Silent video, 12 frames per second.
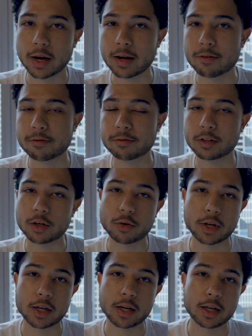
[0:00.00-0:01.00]
I've
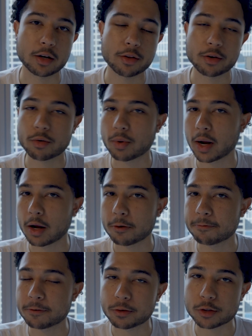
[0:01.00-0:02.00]
flown it into the
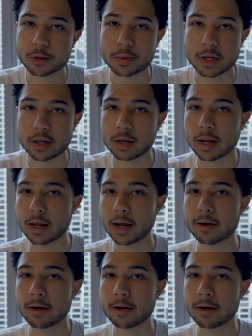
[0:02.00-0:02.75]
ground full speed,